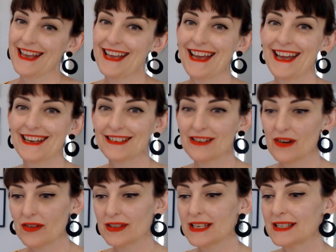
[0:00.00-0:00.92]
And
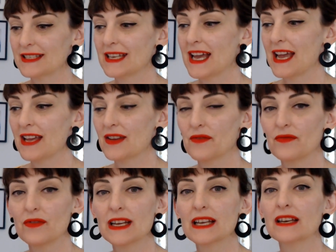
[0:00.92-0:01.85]
on this day you
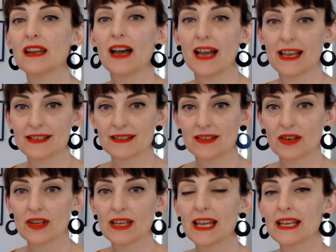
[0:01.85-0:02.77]
realize, you know,
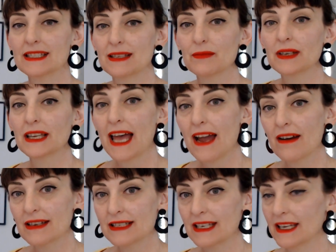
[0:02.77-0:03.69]
you get some
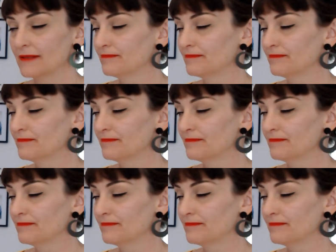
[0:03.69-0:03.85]
clarity.